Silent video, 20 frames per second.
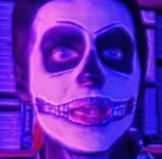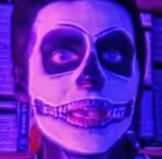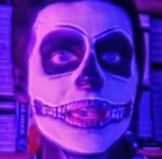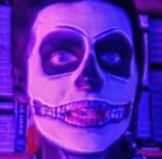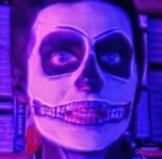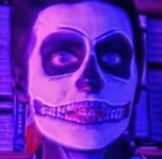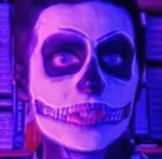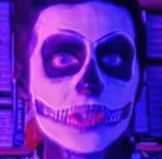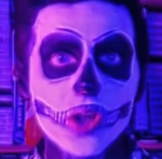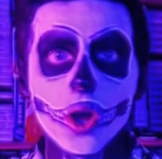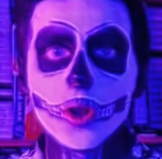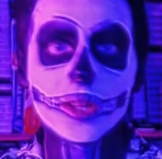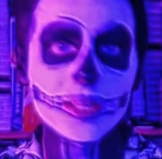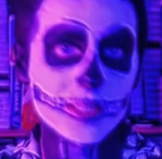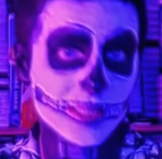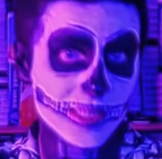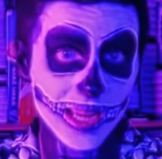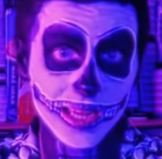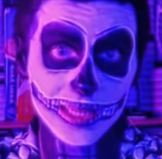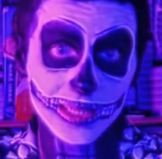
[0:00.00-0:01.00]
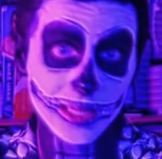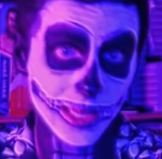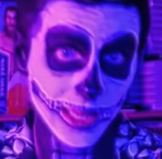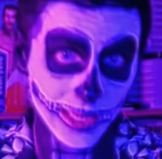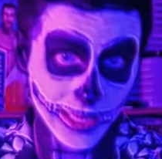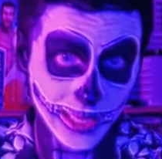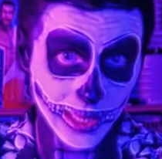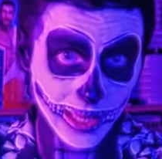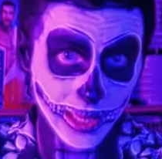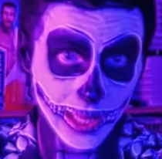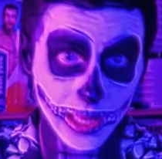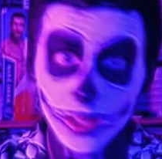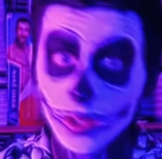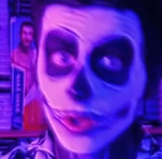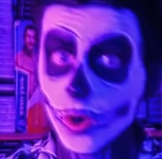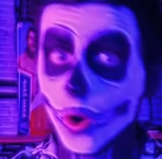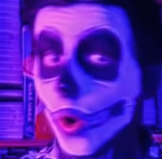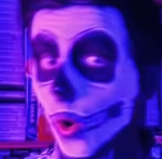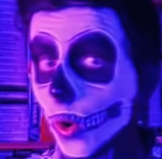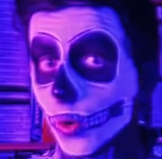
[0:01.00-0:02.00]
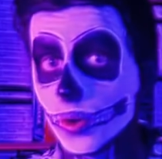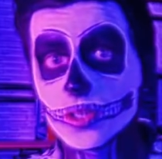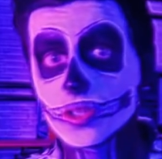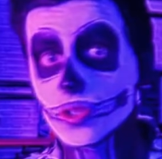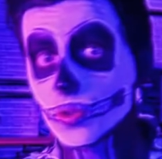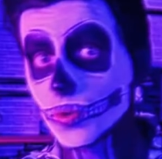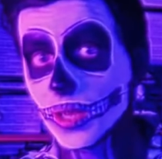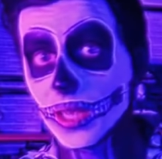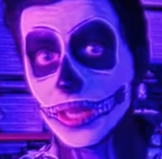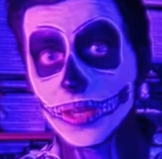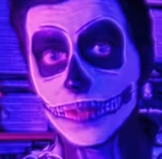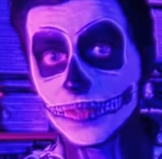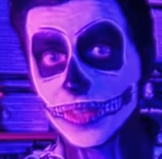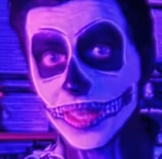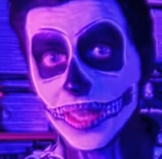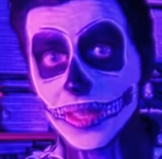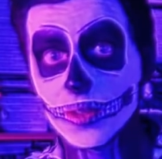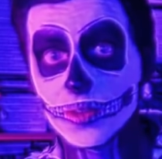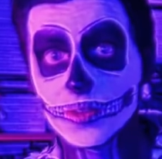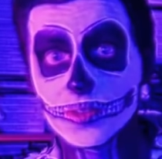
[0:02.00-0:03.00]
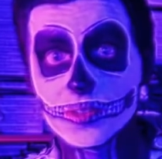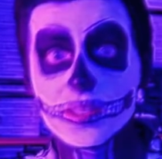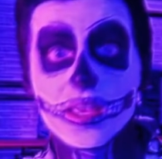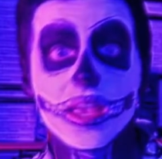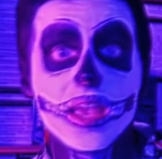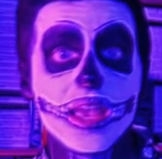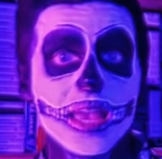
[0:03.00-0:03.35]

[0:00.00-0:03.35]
is not its titular killer or its creative kills.